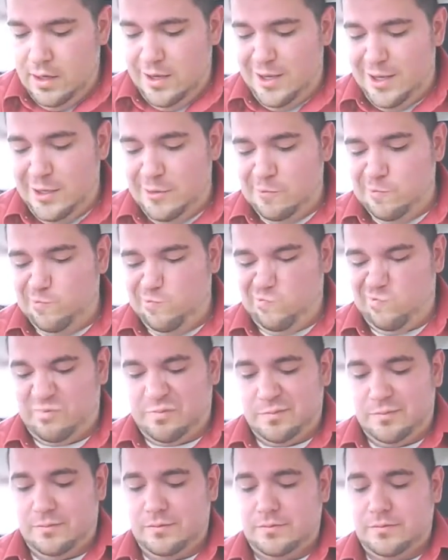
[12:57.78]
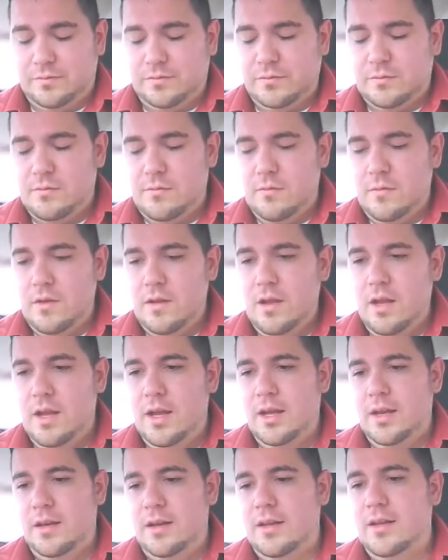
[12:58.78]
And
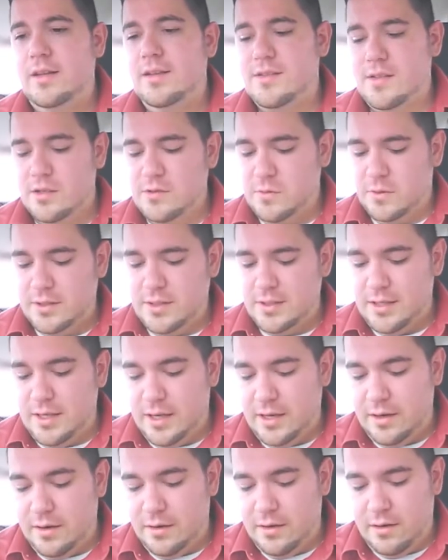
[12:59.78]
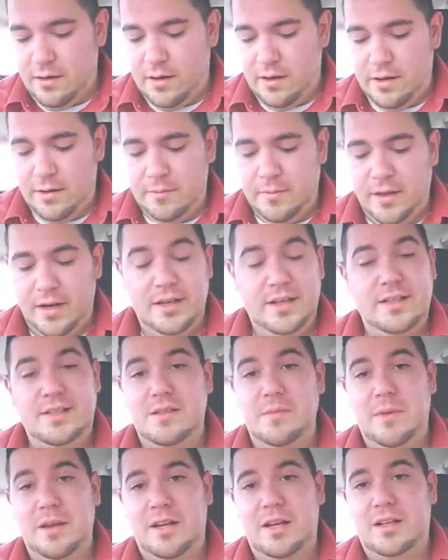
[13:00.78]
he says once again that he needs
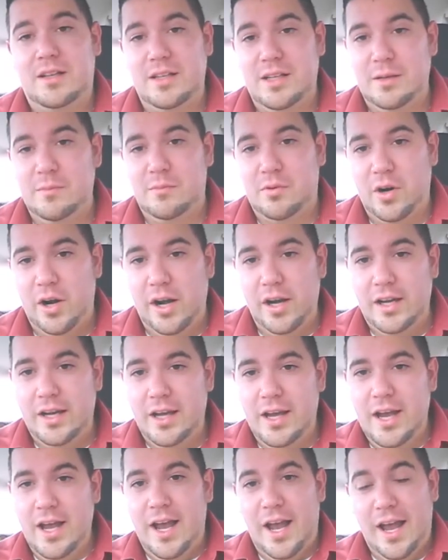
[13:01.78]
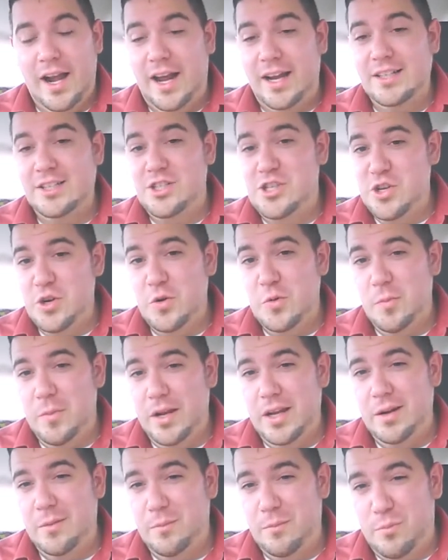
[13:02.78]
to make a clean break. And I do
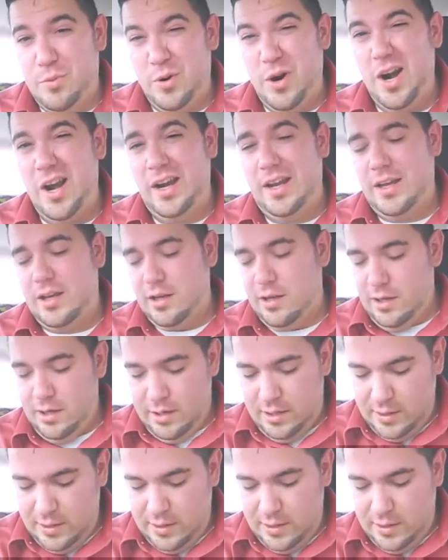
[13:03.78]
mean break,